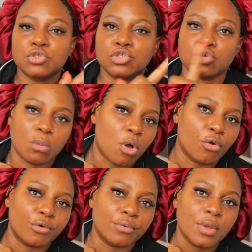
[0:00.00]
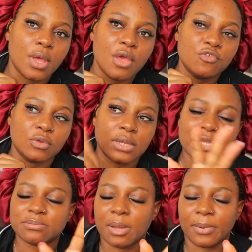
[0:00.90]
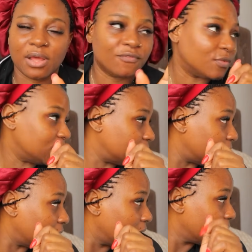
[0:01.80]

tomorrow. So that's my plan for today.